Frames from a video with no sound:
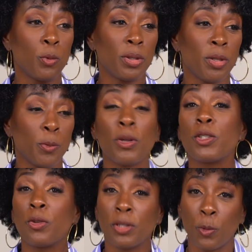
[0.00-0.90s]
the
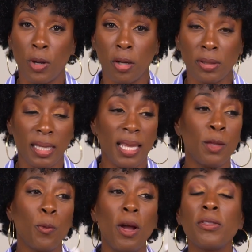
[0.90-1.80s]
rich or the wealthy.
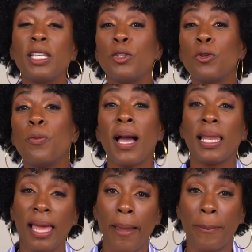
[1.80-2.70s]
And the wealthy do buy
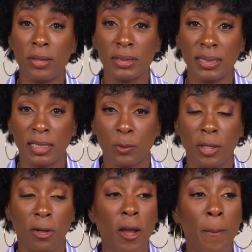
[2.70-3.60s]
liabilities as
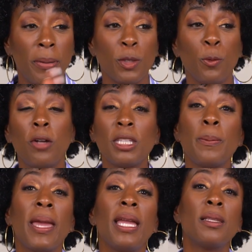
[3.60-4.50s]
well, but the wealthy
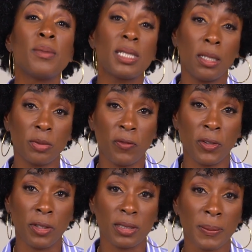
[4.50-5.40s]
pay themselves
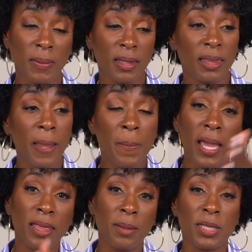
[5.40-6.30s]
first. They
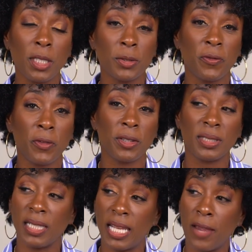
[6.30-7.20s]
pay themselves first
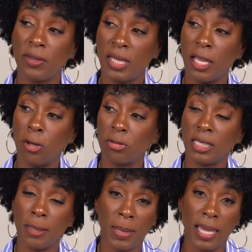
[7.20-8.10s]
and then everything else
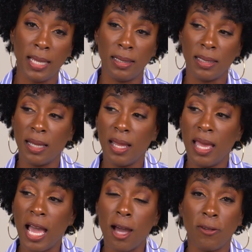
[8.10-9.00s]
get paid
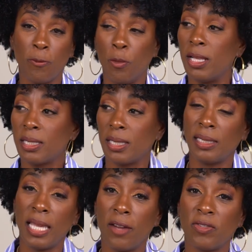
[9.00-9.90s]
out of what's
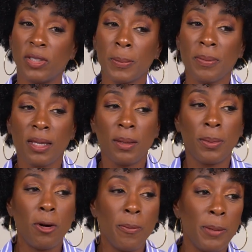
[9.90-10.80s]
left.
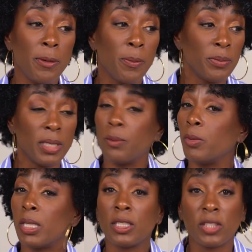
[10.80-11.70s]
Poor people,
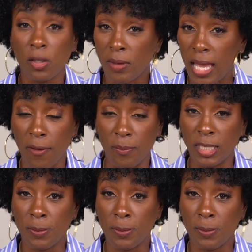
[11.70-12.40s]
because they don't have much